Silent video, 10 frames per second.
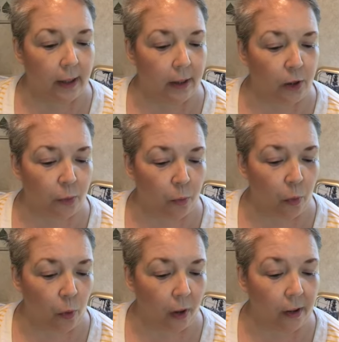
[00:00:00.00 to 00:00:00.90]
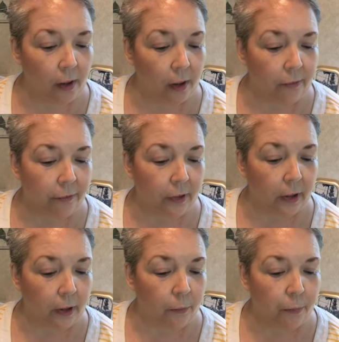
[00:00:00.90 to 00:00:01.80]
is more of
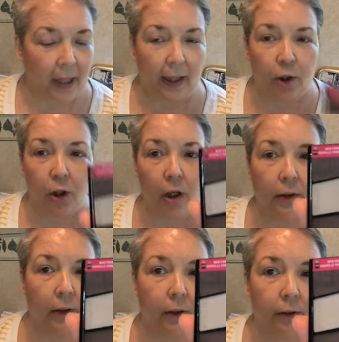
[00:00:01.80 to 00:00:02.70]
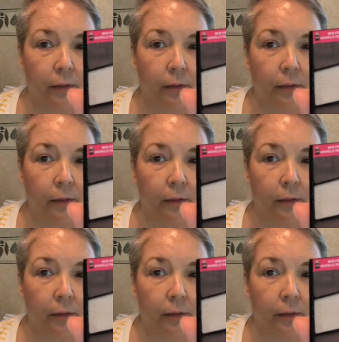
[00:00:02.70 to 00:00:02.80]
a beige color.